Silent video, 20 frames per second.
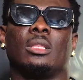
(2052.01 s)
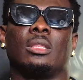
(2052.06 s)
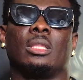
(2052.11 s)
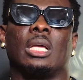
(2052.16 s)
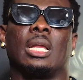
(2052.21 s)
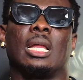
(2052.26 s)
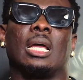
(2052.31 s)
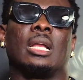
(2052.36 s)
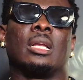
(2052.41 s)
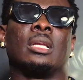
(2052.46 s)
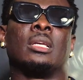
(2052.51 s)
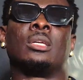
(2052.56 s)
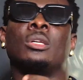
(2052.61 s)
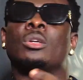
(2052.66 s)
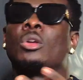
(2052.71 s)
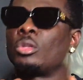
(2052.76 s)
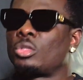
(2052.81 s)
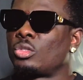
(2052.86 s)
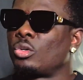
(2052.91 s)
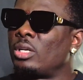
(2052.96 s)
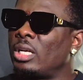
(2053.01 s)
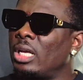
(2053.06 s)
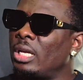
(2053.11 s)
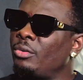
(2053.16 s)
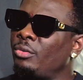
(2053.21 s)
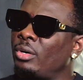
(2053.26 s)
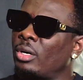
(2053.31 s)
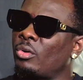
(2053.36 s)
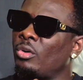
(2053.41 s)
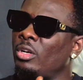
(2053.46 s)
that are not under any
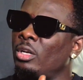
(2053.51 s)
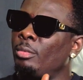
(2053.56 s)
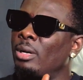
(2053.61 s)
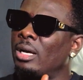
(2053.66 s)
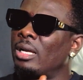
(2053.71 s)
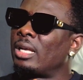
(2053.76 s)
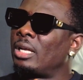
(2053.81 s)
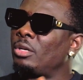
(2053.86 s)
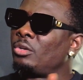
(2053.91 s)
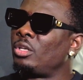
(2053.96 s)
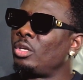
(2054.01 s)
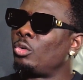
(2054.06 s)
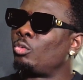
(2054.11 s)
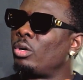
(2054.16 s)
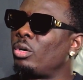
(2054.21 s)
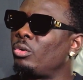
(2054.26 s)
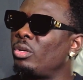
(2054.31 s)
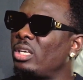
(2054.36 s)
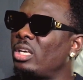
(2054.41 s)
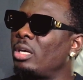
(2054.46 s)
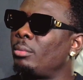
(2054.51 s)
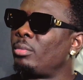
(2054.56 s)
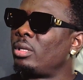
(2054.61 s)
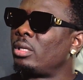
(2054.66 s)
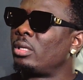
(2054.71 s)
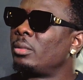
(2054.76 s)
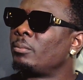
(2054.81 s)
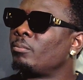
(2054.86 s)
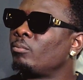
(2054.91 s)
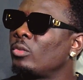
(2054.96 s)
record label and they're doing well, you get me?
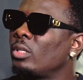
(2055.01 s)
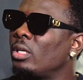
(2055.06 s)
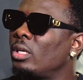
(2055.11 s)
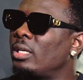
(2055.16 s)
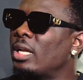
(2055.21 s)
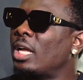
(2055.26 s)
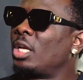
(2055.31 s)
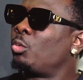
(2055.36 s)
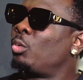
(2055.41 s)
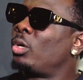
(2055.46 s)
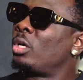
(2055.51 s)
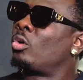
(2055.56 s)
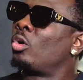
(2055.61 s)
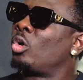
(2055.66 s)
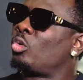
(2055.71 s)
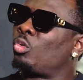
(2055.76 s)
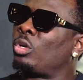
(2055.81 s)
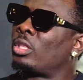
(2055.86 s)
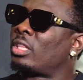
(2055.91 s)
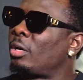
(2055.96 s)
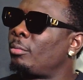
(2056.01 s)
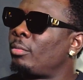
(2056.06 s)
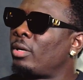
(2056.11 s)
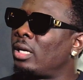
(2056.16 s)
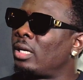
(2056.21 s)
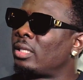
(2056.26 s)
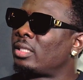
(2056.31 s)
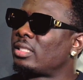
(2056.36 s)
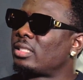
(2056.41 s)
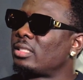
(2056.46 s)
Now, the way God wants them be
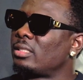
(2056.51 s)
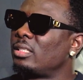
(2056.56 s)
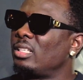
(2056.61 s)
that.